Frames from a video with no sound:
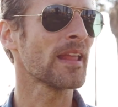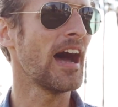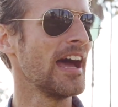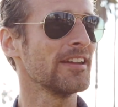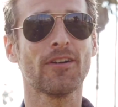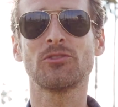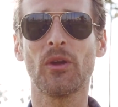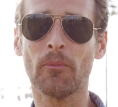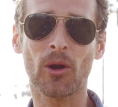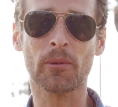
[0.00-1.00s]
And if I was
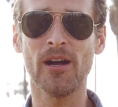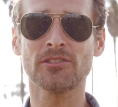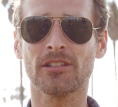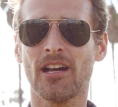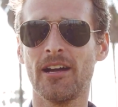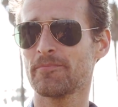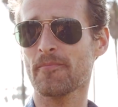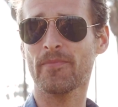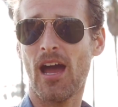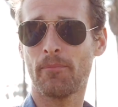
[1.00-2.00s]
doing a more commercial client,
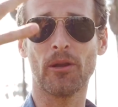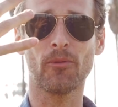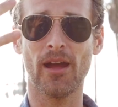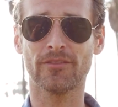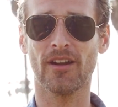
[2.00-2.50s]
I'd put it right in